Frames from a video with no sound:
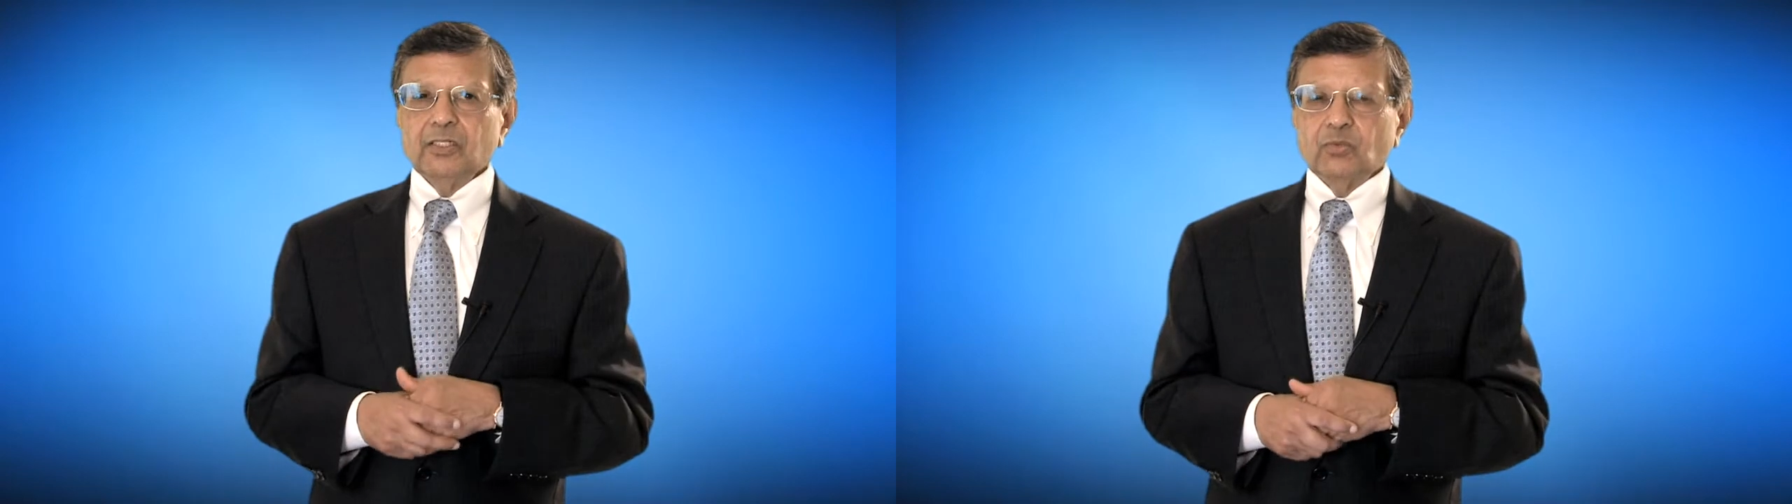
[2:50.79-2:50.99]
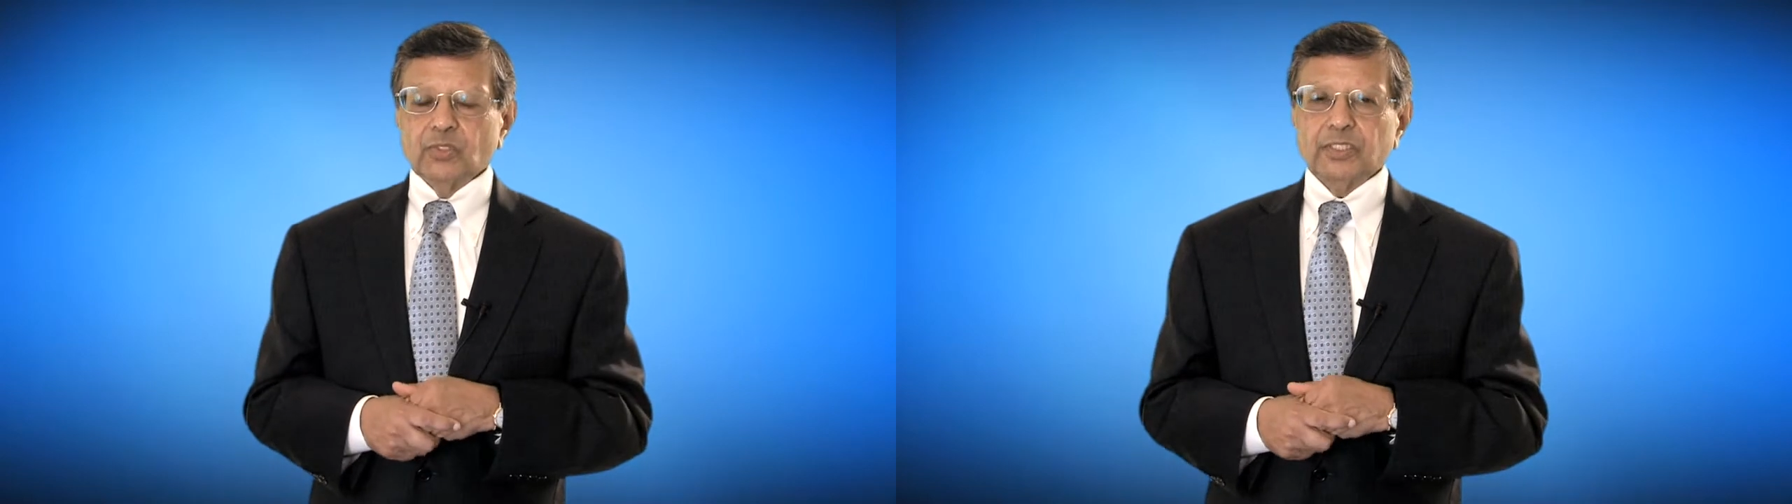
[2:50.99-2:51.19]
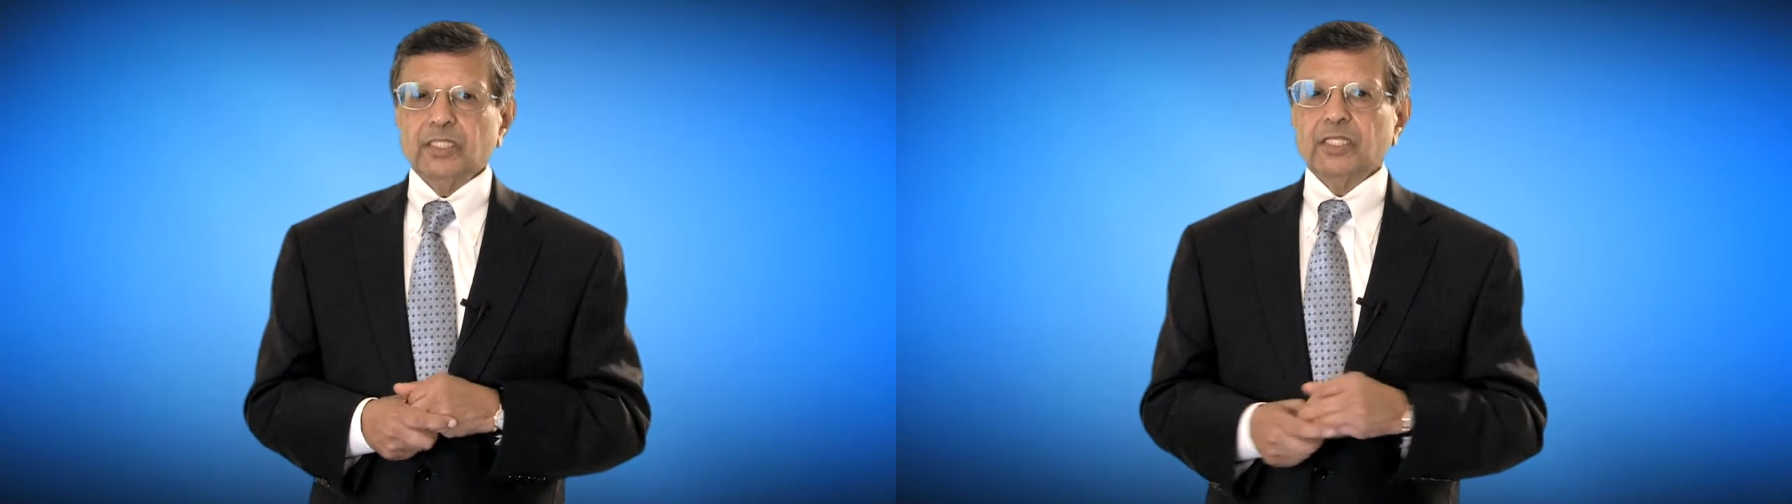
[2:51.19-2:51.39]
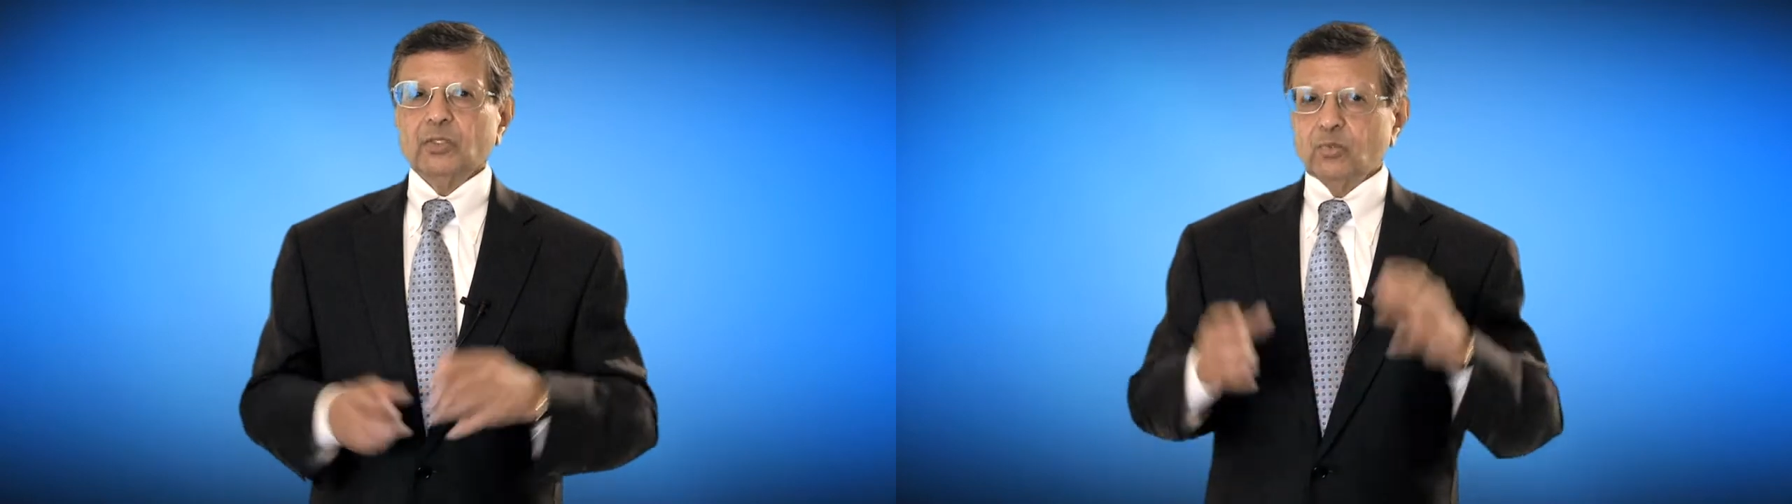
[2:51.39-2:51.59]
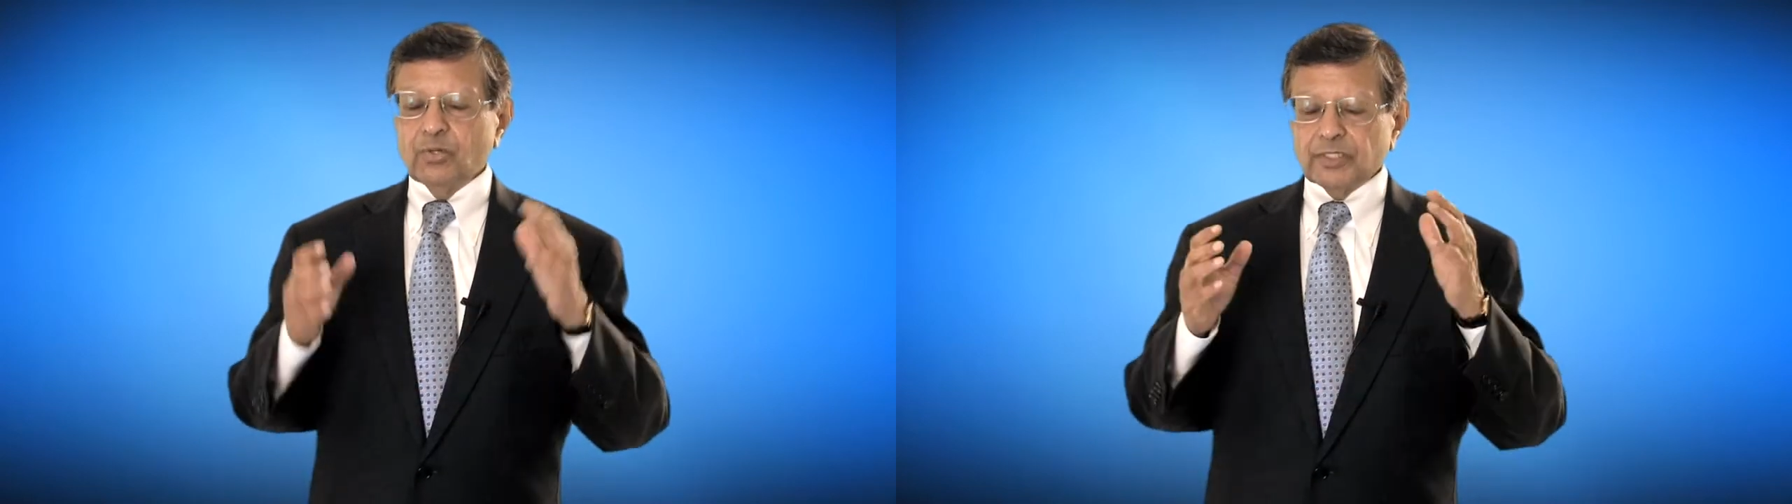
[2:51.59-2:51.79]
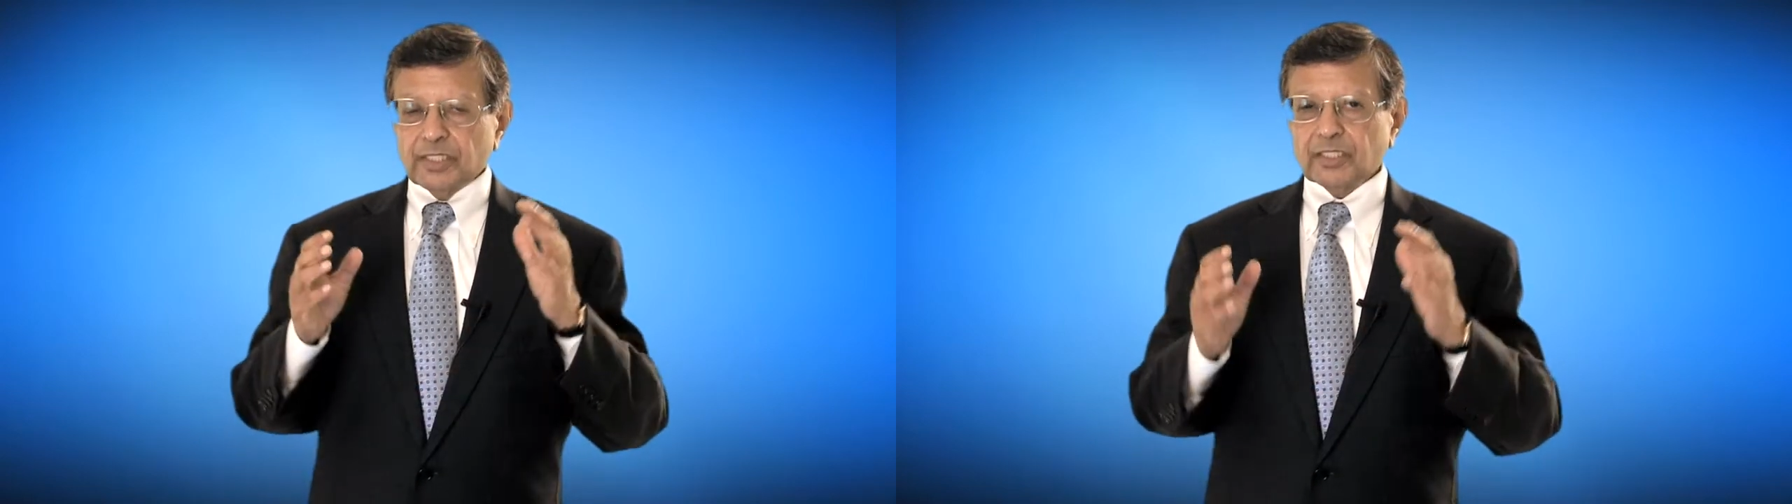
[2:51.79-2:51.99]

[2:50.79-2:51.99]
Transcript: was that there was a